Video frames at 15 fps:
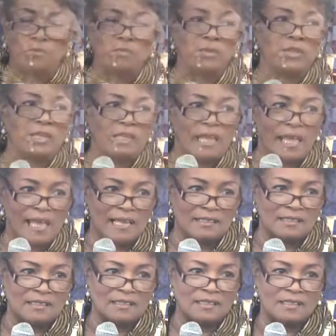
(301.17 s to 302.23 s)
through the
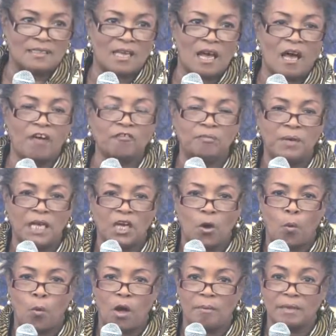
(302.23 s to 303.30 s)
lens of being a
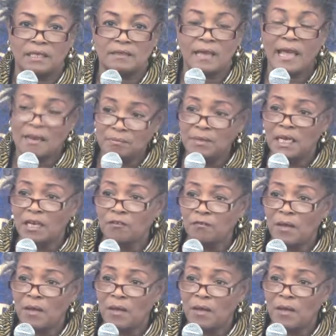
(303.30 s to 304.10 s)
woman and being a